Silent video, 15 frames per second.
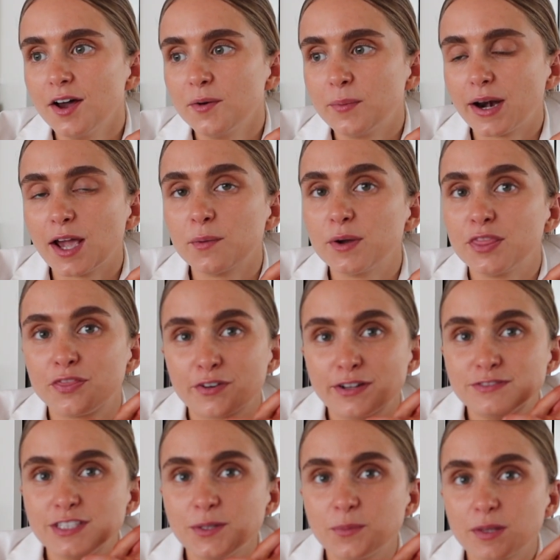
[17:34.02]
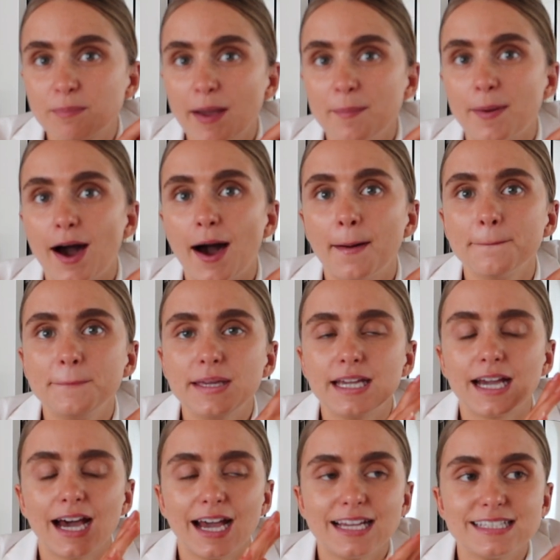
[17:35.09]
when I went thrifting with my mom
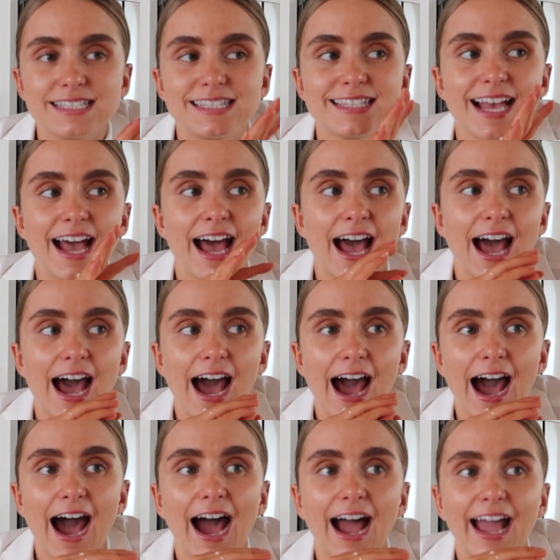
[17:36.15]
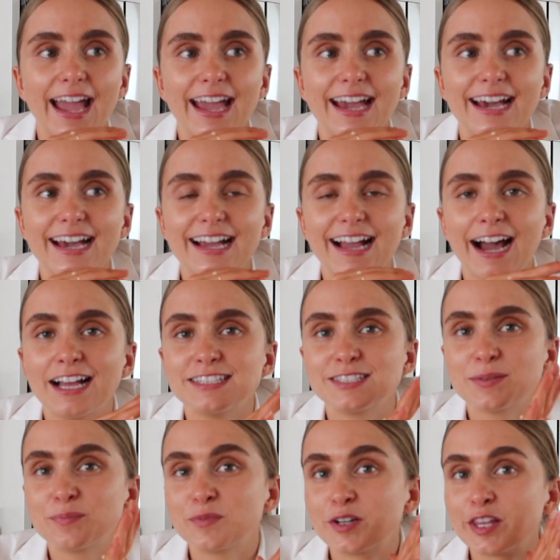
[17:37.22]
because I got
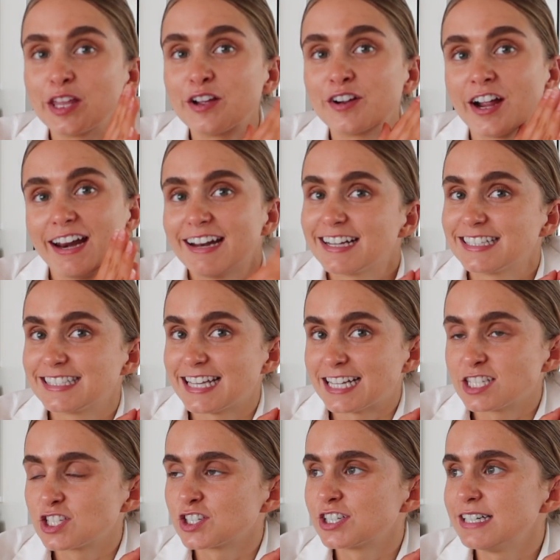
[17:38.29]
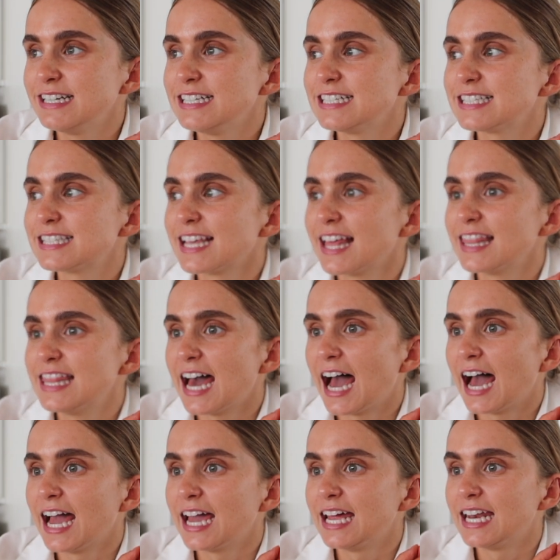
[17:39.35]
some really great accessories
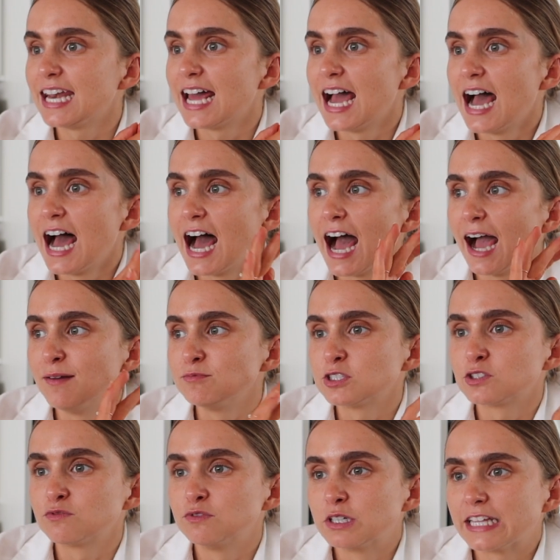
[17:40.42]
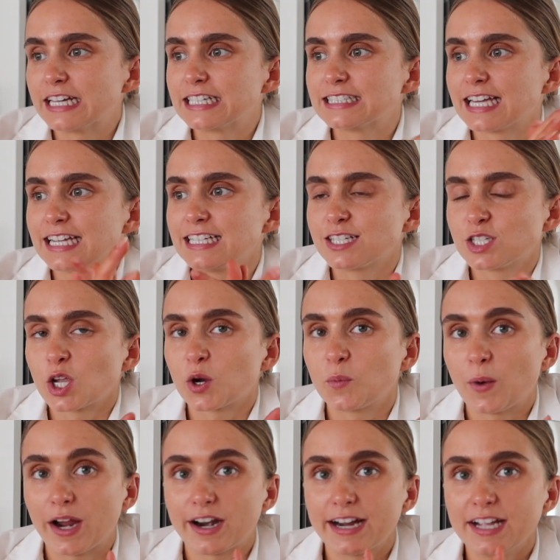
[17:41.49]
that I'm just really excited to
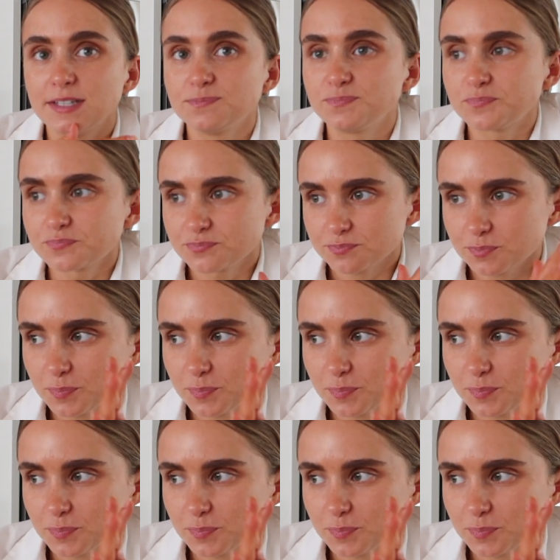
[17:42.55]
start wearing.